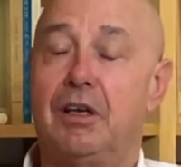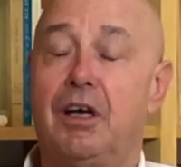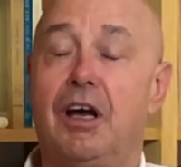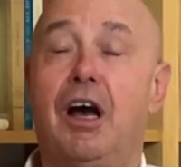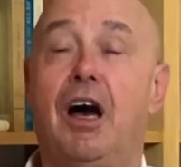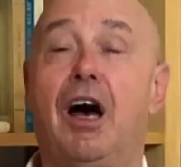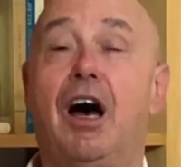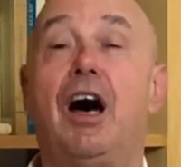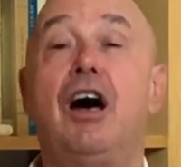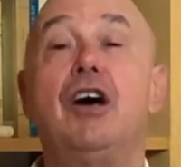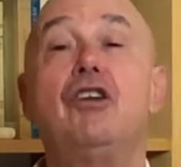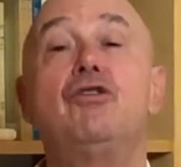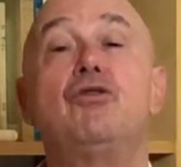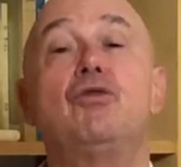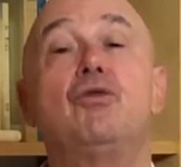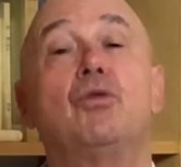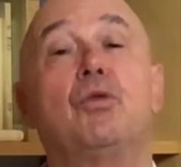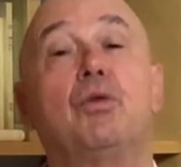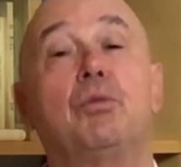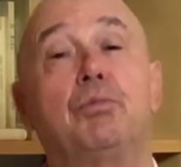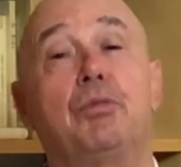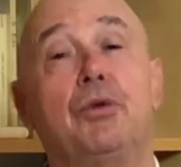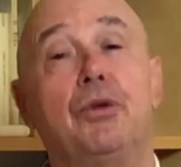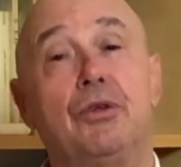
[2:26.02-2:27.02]
How do you
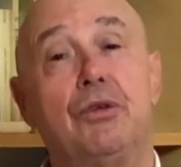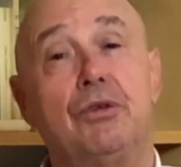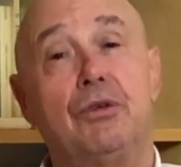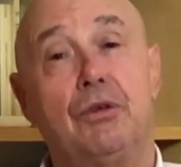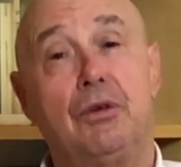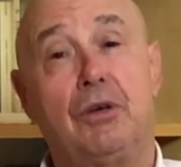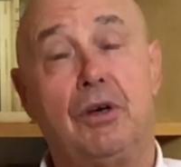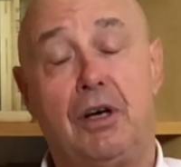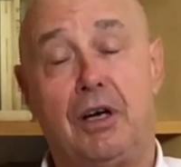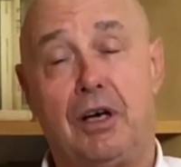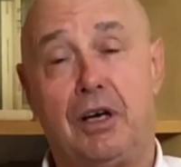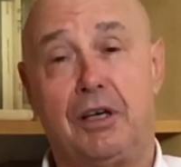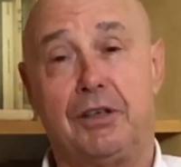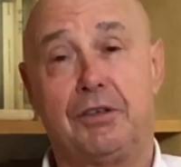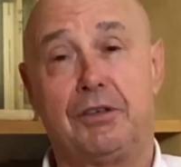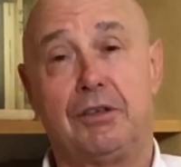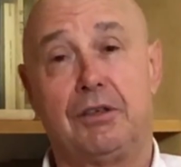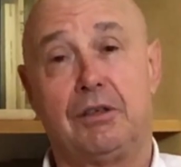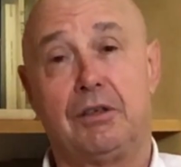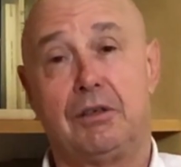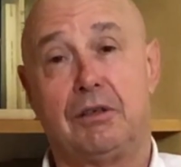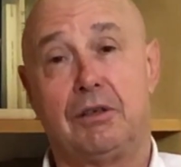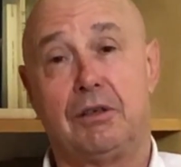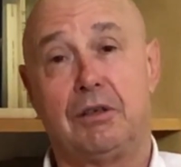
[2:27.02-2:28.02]
open your heart?
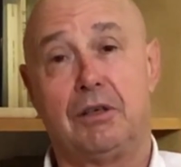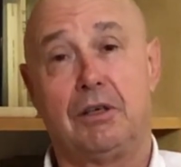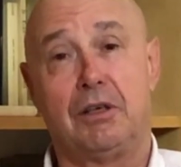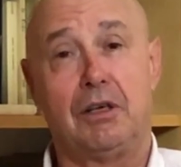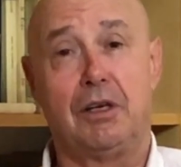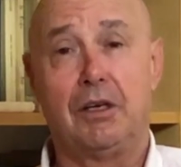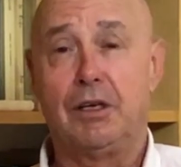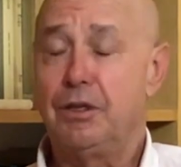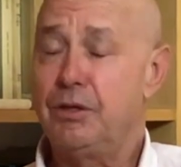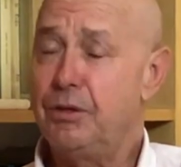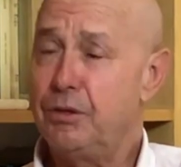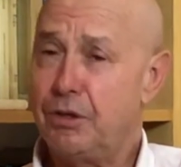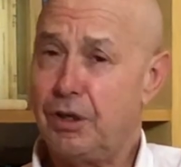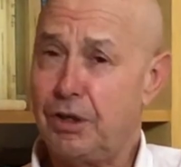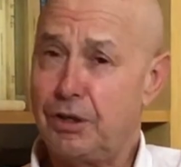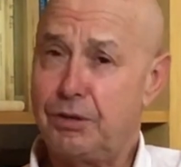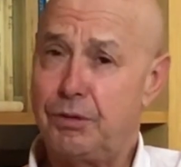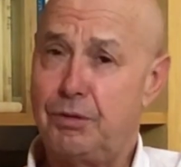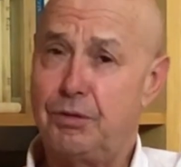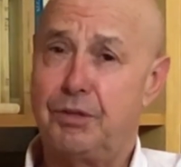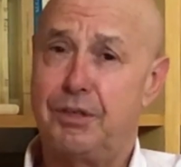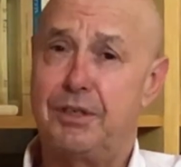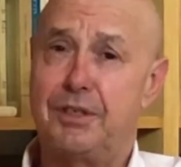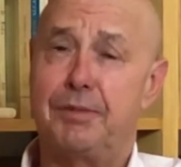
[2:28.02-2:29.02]
You got to
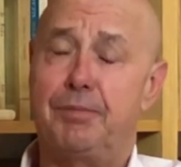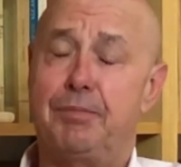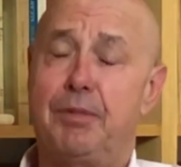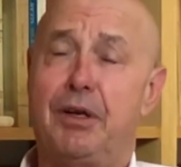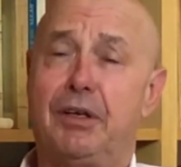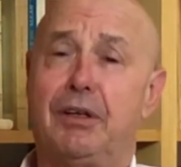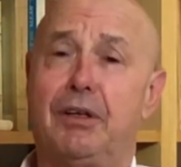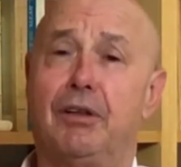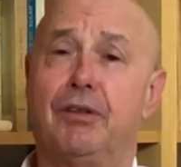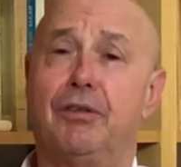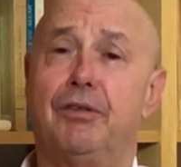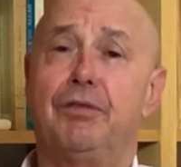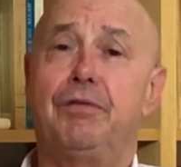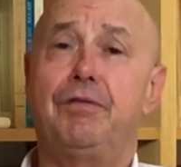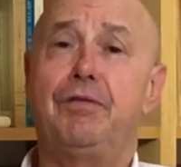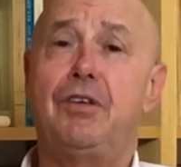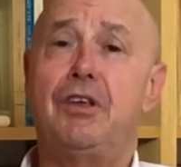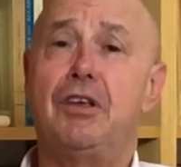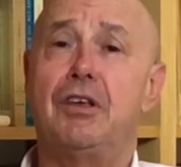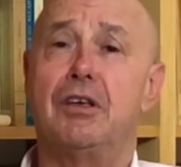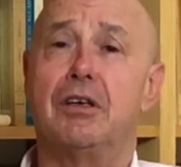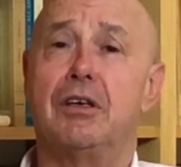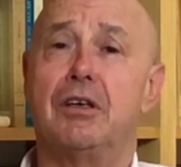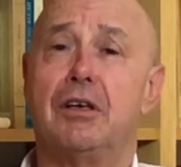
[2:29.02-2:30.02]
dismantle the
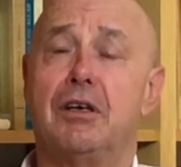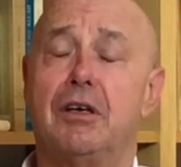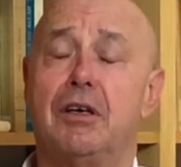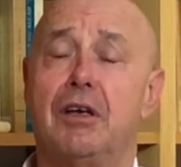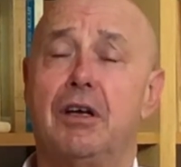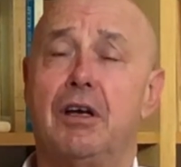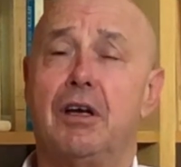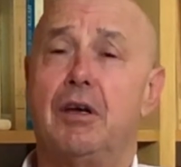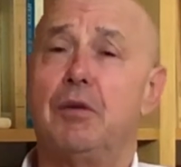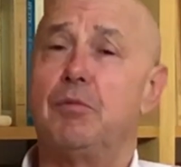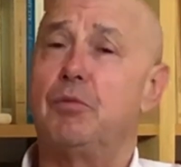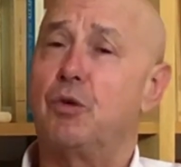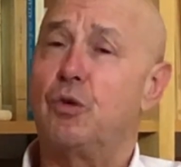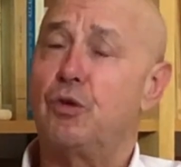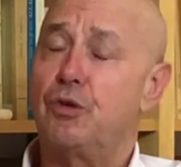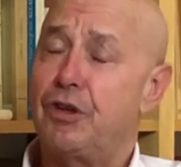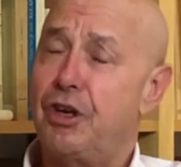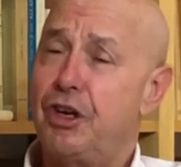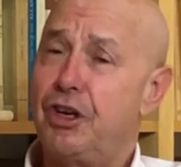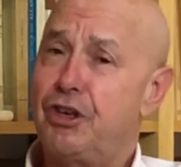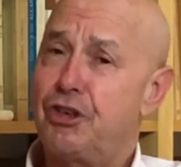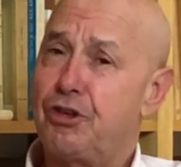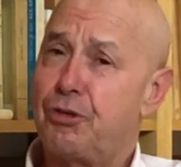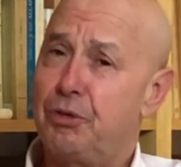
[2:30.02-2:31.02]
fear. Because
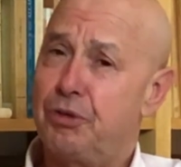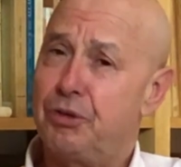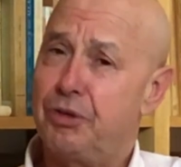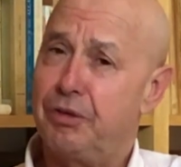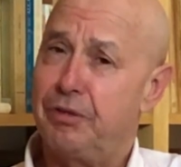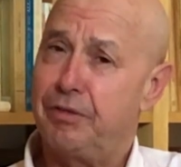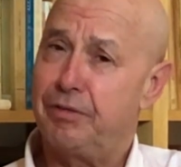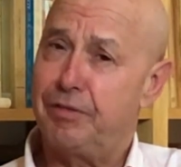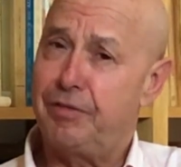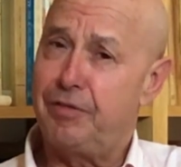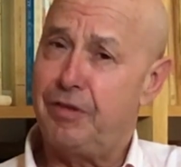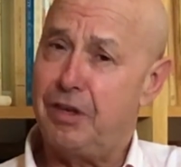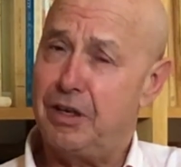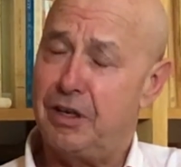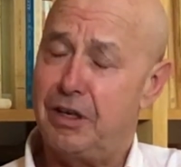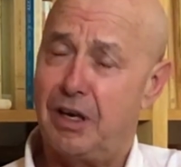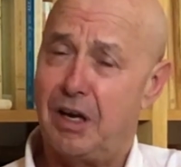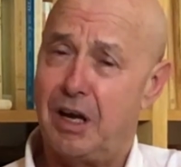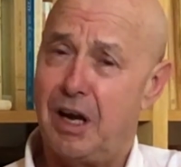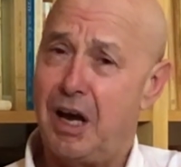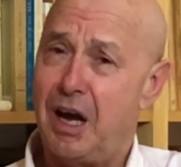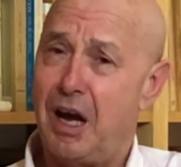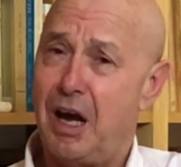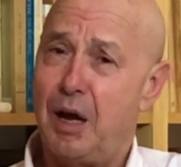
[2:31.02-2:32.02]
hatred and fear
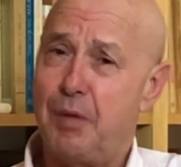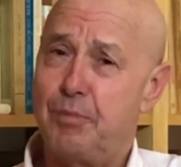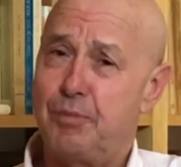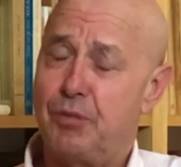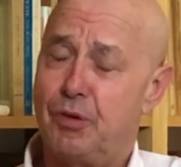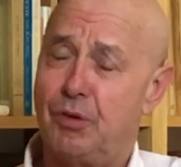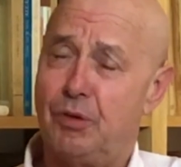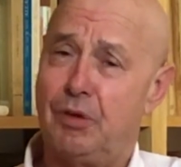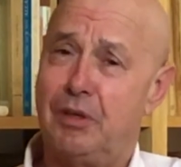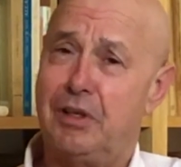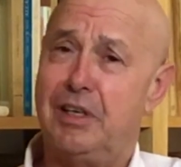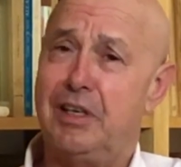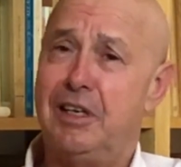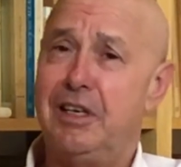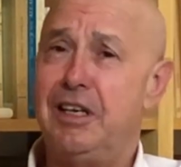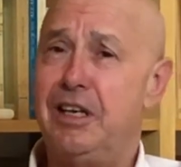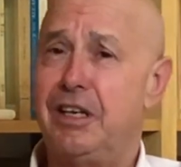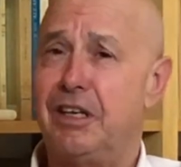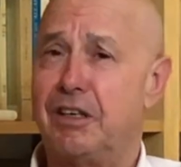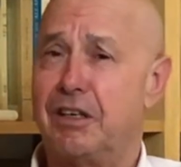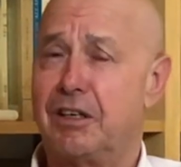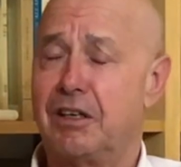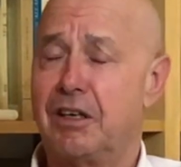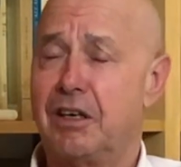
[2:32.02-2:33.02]
are absolutely
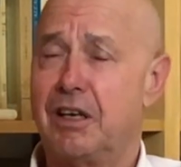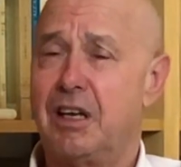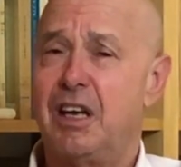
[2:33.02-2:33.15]
linked.